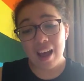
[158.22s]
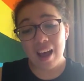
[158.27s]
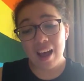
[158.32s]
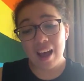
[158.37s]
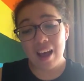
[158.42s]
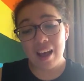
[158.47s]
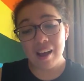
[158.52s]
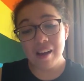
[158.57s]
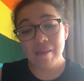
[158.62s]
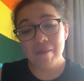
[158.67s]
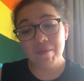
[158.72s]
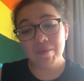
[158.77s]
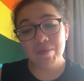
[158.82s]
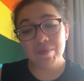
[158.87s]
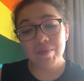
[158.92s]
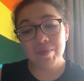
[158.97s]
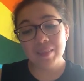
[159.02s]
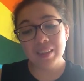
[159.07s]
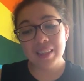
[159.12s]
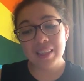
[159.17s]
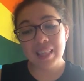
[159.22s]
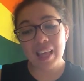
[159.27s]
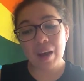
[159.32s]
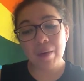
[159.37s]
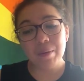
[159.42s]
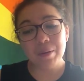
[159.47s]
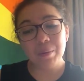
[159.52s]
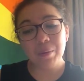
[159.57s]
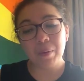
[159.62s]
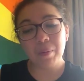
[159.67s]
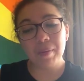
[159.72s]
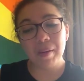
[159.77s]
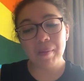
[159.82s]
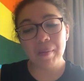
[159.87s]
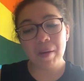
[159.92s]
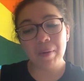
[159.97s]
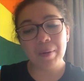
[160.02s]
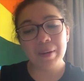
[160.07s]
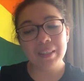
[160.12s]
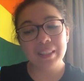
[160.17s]
That was probably
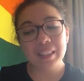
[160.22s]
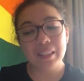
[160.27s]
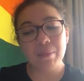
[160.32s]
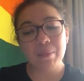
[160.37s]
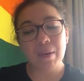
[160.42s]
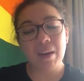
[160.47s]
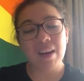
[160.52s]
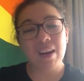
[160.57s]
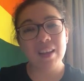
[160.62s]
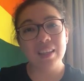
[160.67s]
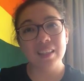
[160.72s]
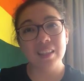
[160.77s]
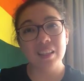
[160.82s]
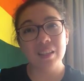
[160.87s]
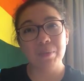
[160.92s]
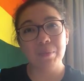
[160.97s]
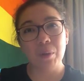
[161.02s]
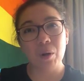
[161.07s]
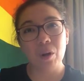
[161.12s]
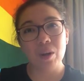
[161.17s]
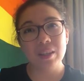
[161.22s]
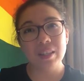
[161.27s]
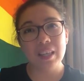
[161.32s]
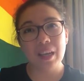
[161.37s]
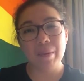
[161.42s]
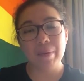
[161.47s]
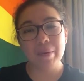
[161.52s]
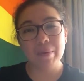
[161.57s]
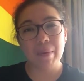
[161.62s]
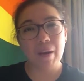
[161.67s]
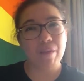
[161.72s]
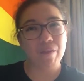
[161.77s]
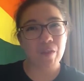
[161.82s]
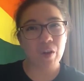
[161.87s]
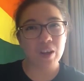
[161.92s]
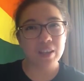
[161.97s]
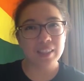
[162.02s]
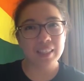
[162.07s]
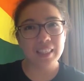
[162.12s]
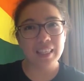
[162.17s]
my worst experience because it was my
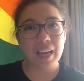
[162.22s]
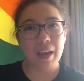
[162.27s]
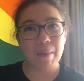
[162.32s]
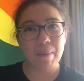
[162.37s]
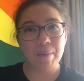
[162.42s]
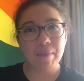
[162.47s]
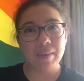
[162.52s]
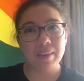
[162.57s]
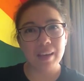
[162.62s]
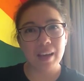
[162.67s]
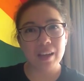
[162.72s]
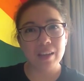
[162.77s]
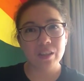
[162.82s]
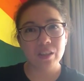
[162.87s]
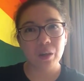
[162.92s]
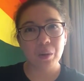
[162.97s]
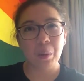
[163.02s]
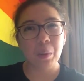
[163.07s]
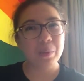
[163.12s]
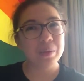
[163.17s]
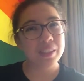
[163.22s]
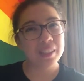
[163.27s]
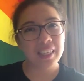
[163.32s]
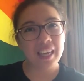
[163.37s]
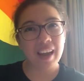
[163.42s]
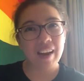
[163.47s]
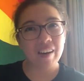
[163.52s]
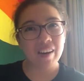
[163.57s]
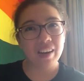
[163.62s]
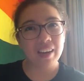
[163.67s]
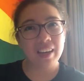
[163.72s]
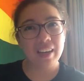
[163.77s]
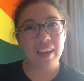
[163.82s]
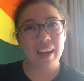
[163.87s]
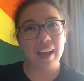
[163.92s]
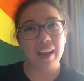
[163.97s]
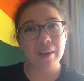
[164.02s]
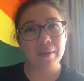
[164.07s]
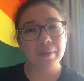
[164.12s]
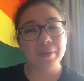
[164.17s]
first attempt, so it was scary
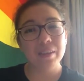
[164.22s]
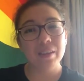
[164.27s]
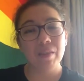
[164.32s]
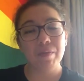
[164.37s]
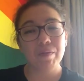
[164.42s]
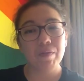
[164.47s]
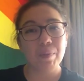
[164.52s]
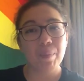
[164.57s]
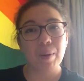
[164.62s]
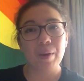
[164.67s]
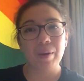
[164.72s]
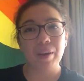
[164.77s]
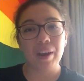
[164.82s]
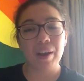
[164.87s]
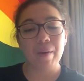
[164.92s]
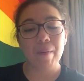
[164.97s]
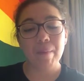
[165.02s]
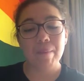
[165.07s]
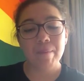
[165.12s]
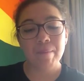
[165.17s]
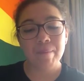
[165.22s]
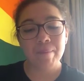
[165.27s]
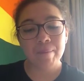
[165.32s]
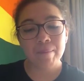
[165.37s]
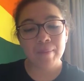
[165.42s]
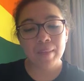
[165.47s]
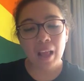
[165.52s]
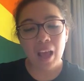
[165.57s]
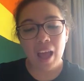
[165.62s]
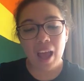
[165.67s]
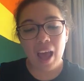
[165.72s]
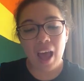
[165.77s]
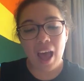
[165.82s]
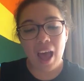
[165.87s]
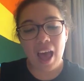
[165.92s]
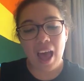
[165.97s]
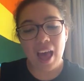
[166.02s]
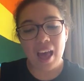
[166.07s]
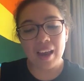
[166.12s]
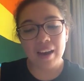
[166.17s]
and it was unfamiliar.
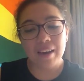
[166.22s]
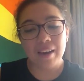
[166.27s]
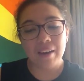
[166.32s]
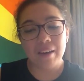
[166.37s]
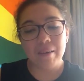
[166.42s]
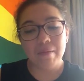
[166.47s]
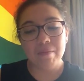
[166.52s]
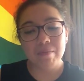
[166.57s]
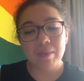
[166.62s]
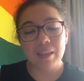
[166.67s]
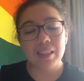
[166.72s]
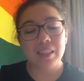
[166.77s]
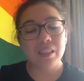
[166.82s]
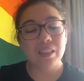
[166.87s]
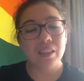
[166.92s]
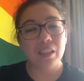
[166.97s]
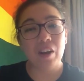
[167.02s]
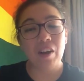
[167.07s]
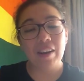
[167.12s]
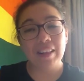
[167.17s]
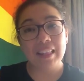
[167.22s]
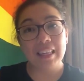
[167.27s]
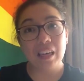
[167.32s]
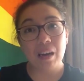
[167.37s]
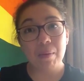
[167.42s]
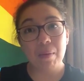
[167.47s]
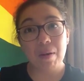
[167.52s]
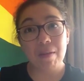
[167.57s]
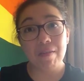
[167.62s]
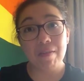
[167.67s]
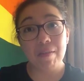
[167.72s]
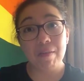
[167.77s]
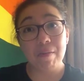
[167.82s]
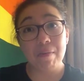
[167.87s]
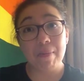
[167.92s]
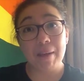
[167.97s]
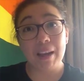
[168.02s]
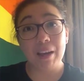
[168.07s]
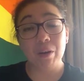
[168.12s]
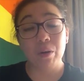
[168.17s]
And it's the only time I've ever
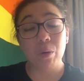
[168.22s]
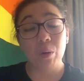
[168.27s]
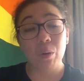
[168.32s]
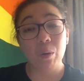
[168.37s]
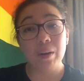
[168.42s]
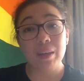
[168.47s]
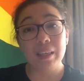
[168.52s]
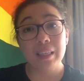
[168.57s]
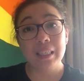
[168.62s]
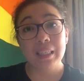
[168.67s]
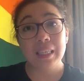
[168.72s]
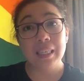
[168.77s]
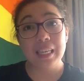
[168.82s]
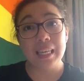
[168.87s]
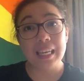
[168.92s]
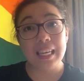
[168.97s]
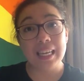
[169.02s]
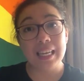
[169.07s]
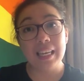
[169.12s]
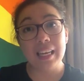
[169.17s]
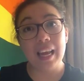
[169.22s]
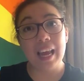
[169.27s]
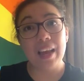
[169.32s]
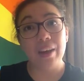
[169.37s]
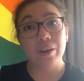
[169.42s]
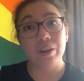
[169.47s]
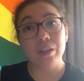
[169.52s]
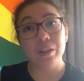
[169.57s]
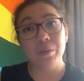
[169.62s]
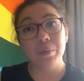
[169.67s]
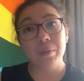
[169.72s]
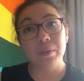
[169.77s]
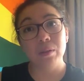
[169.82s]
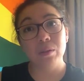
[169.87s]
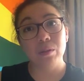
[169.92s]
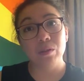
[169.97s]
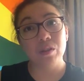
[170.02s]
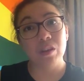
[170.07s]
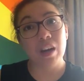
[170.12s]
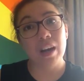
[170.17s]
been caught in a
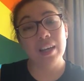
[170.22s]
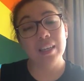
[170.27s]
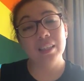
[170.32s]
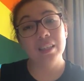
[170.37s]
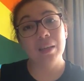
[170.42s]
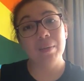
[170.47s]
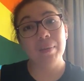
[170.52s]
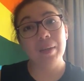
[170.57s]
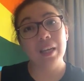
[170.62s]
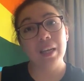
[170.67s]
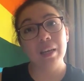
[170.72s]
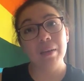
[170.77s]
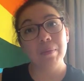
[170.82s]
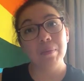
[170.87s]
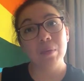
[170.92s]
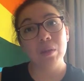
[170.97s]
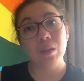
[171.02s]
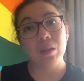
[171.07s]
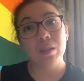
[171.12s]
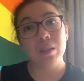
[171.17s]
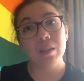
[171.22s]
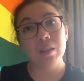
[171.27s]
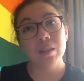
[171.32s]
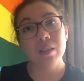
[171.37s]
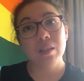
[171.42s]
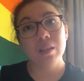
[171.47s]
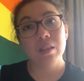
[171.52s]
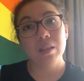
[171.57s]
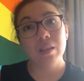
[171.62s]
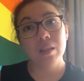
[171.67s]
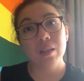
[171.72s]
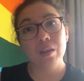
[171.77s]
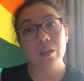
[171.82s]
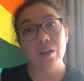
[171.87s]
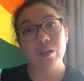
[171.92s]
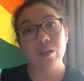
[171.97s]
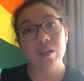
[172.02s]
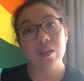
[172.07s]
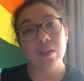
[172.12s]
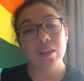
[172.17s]
hospital trying something, because
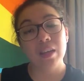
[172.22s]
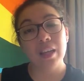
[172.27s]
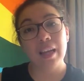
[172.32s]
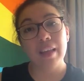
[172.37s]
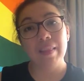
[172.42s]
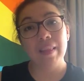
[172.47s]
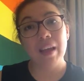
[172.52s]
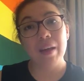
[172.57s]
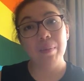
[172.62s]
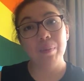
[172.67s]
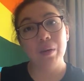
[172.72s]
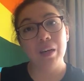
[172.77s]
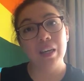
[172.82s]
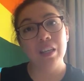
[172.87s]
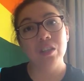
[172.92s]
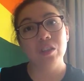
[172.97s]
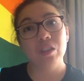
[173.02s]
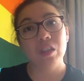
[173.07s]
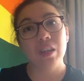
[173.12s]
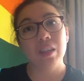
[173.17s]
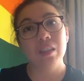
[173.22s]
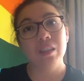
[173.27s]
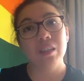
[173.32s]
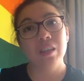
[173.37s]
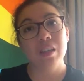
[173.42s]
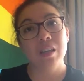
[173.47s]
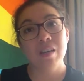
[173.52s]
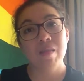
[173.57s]
usually they're pretty strict.